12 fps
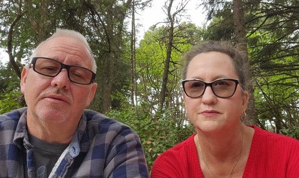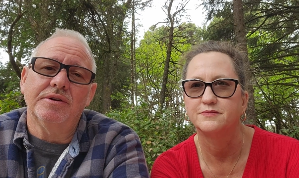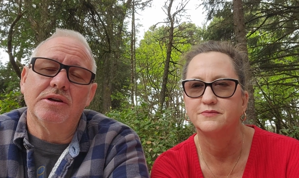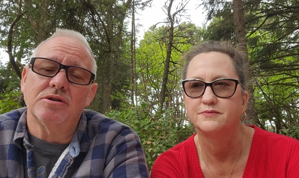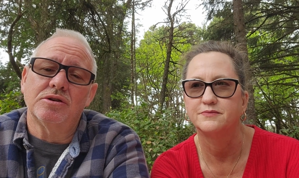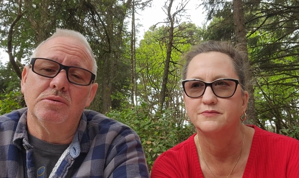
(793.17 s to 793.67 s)

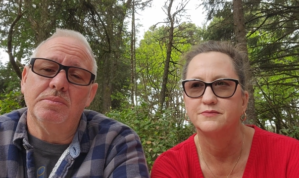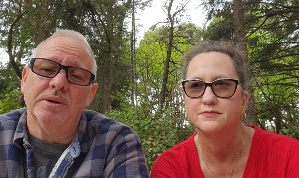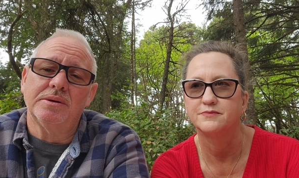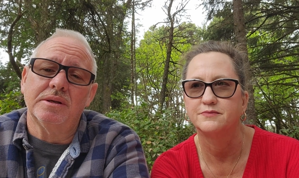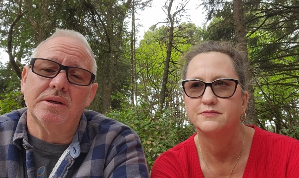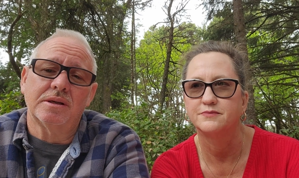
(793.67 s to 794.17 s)
Speaker 1: individuals who
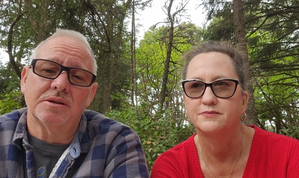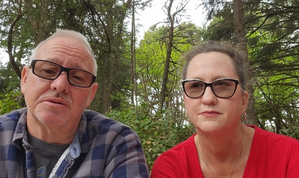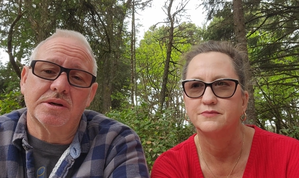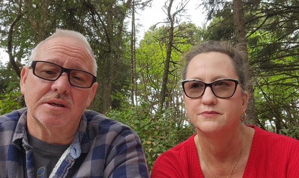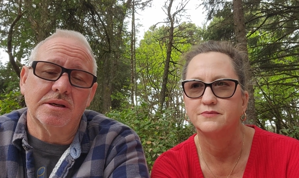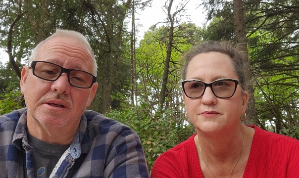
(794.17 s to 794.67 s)
built it and
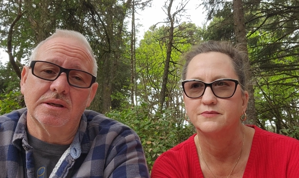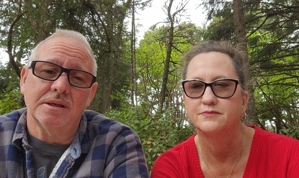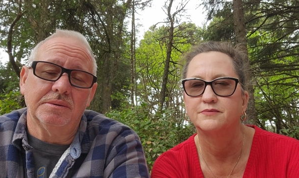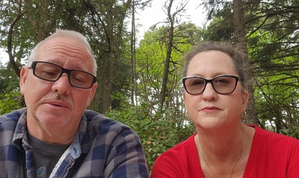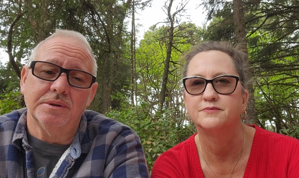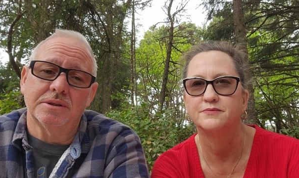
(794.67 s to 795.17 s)
constructed it.
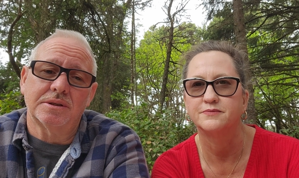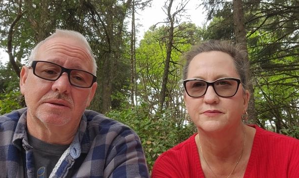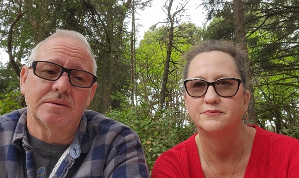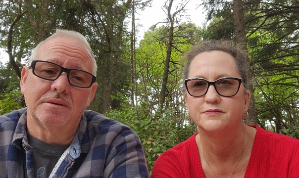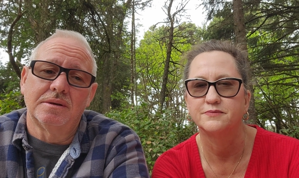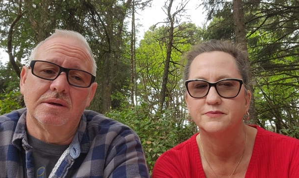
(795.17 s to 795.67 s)
It mm -hmm. was
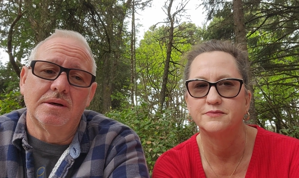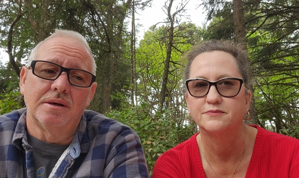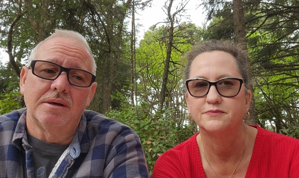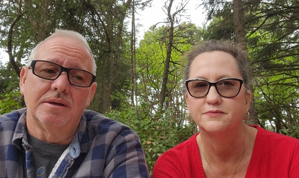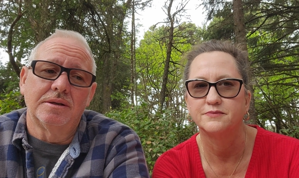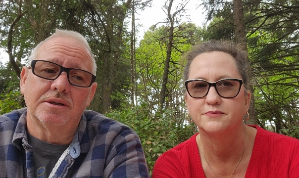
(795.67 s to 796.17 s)

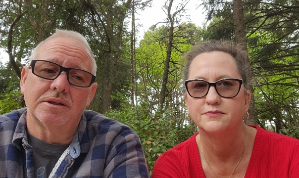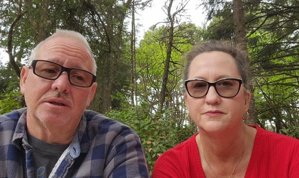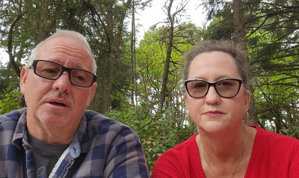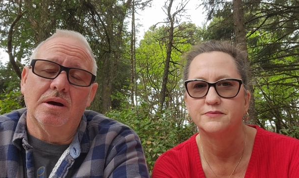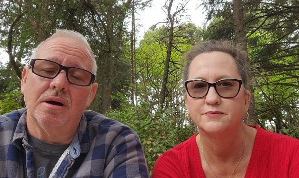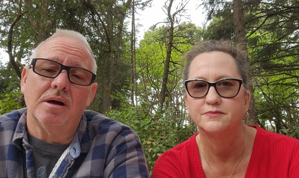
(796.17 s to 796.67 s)
mm-hmm.
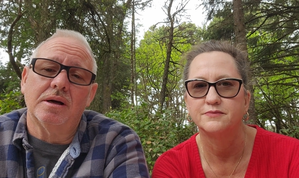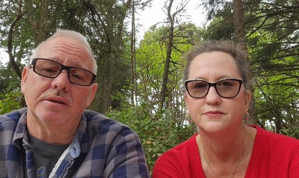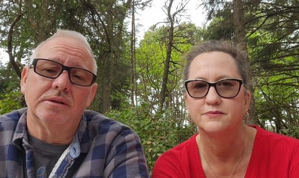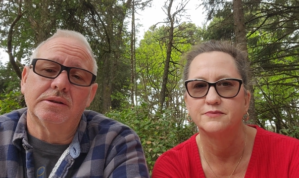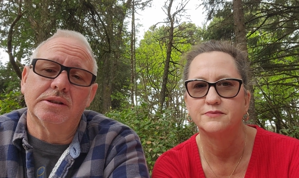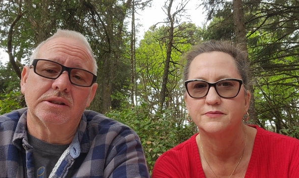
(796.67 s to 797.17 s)
just an awe.
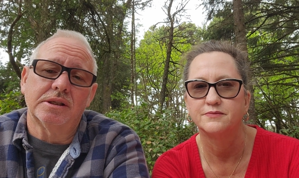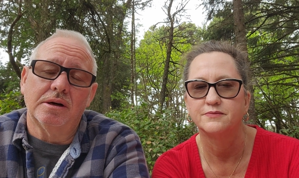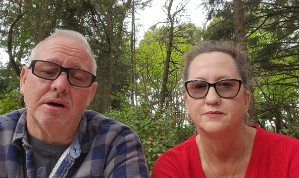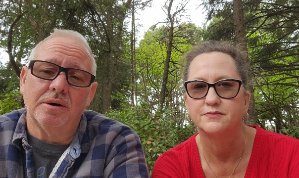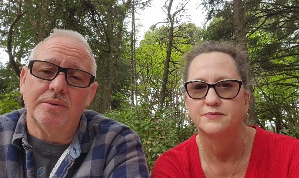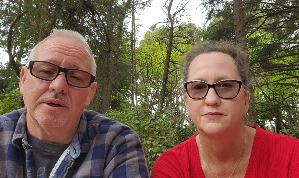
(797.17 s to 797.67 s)
You're just
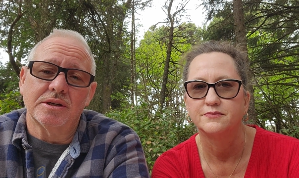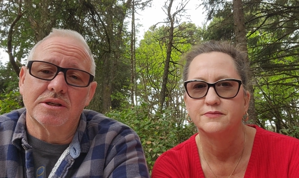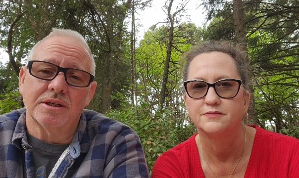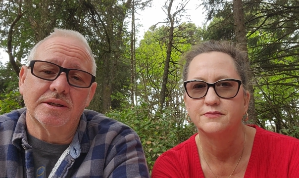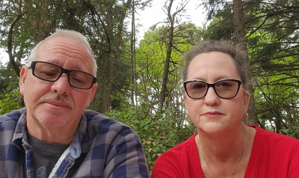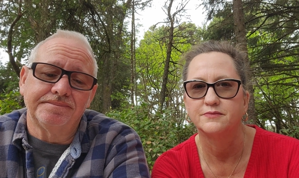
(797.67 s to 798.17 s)
in awe when you
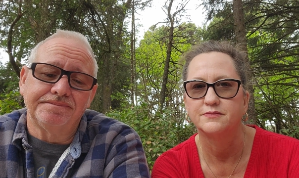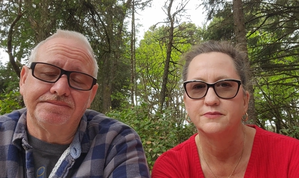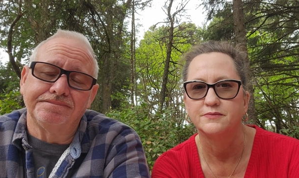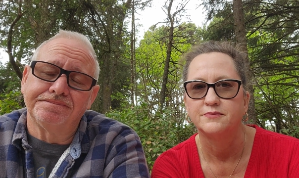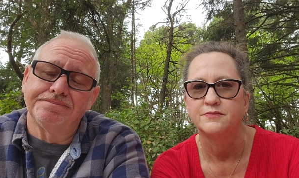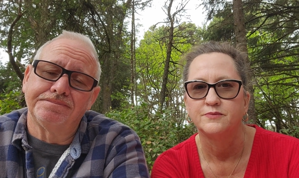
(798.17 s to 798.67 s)
see it.
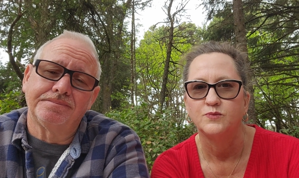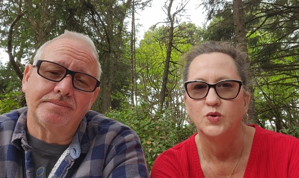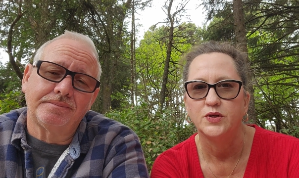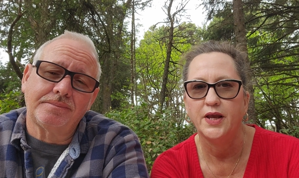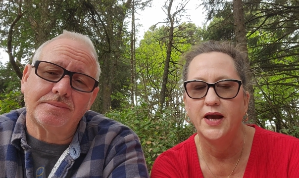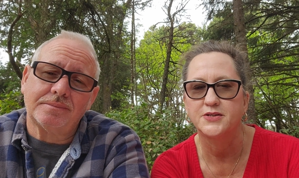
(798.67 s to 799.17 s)

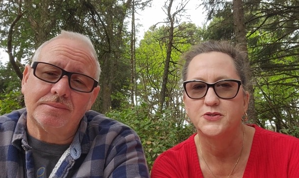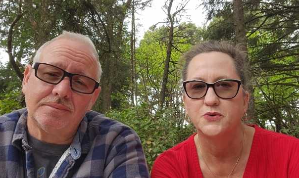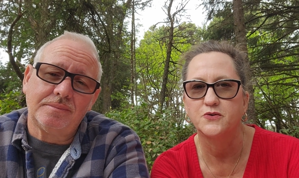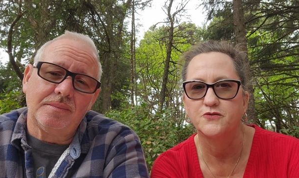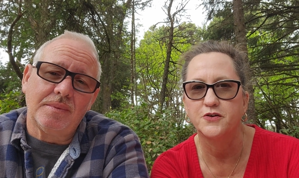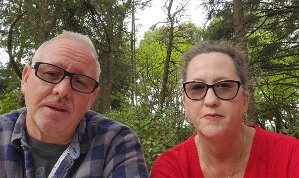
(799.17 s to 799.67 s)
Speaker 2: Yeah.
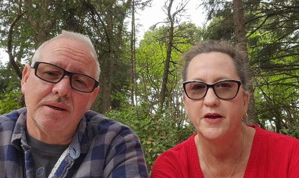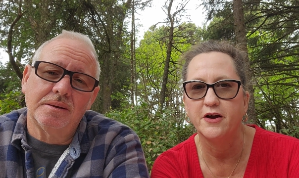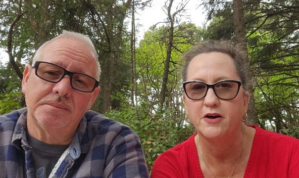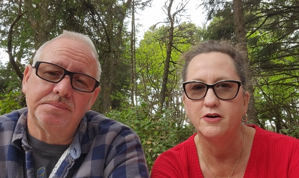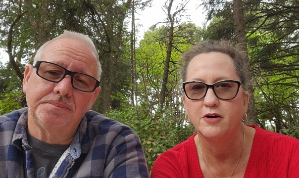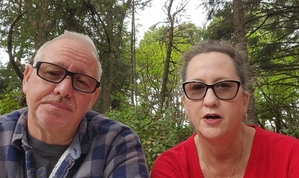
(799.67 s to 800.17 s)
So from
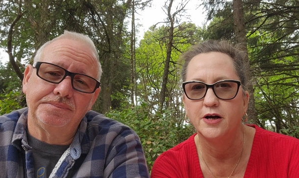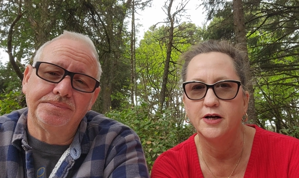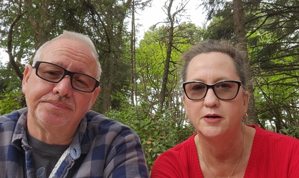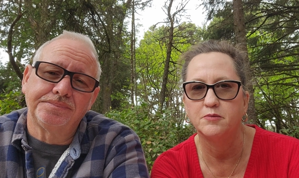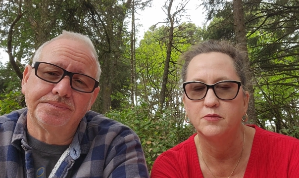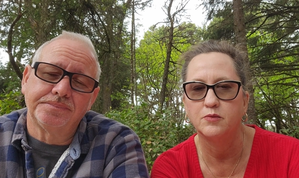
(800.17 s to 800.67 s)
there,
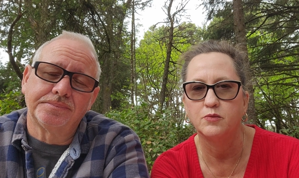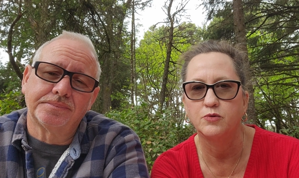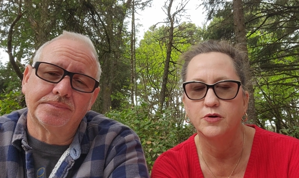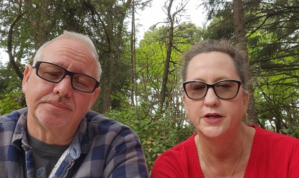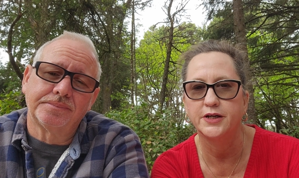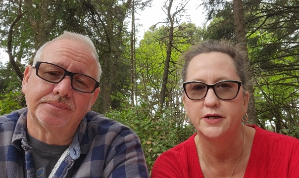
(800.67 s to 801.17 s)
um,
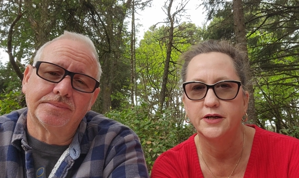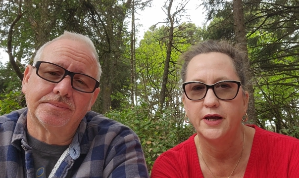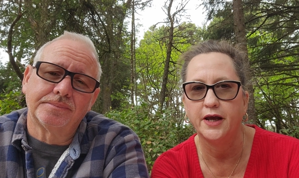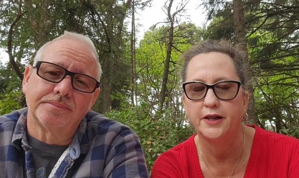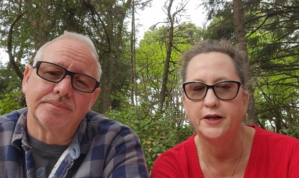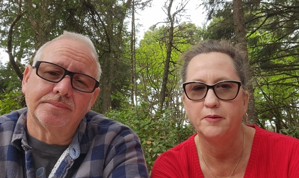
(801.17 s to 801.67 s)
we're
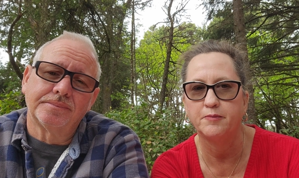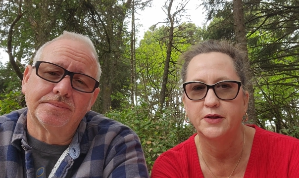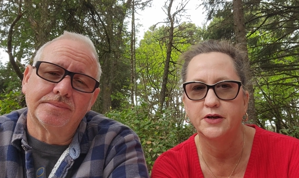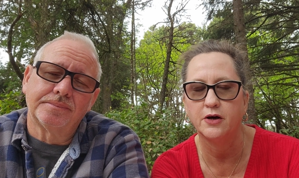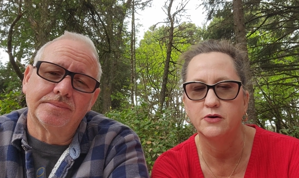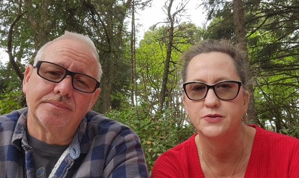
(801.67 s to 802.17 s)
gonna head up
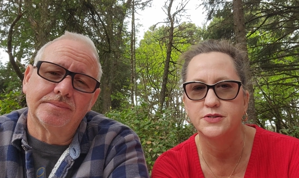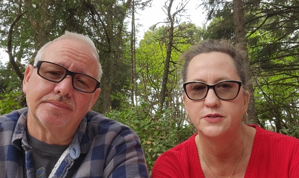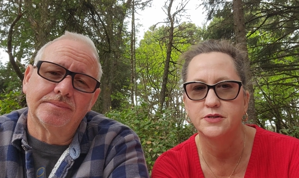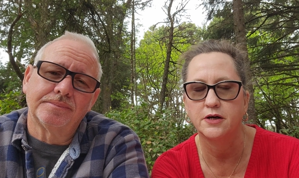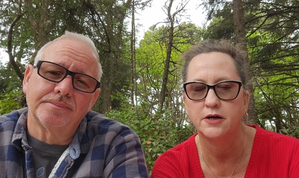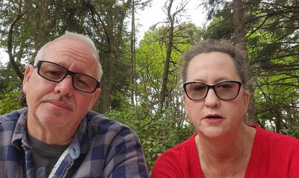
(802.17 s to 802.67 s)
the
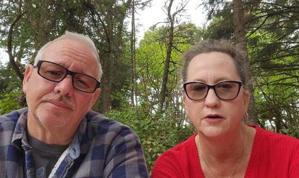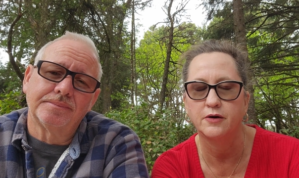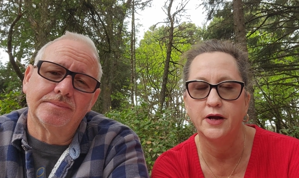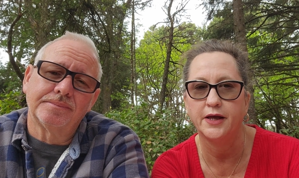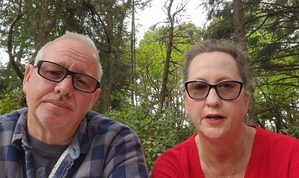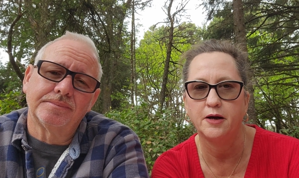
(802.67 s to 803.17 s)
coast uh,
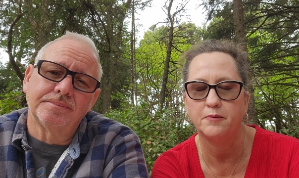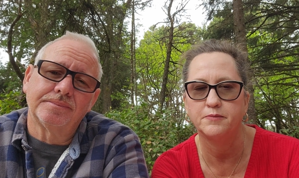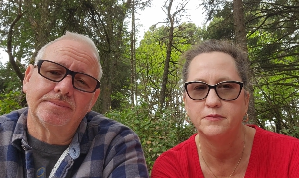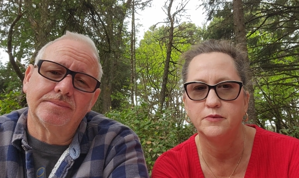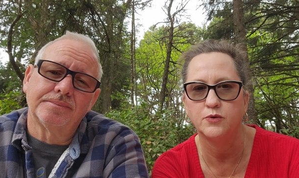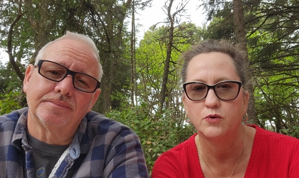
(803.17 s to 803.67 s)
or head up
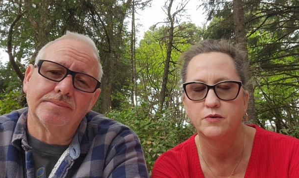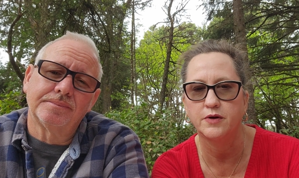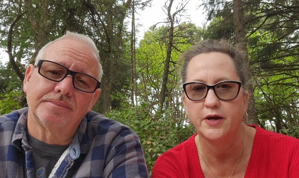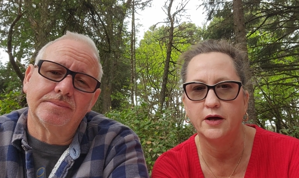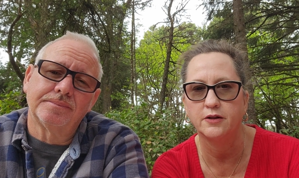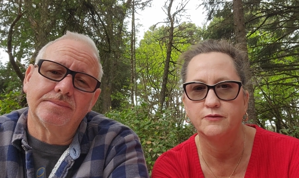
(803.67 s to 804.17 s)

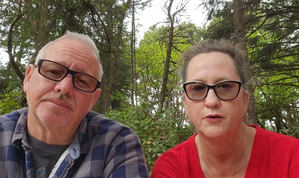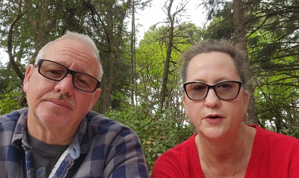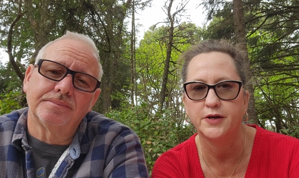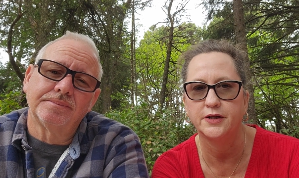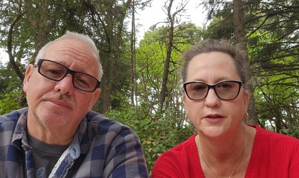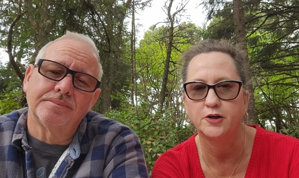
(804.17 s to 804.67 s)
Northern
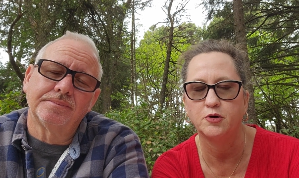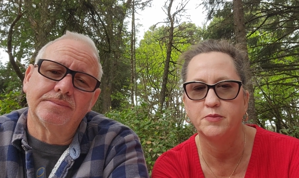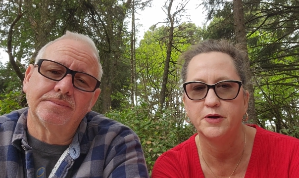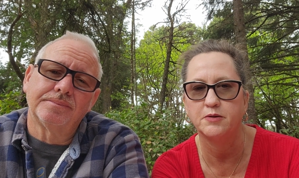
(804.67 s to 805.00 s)
California a little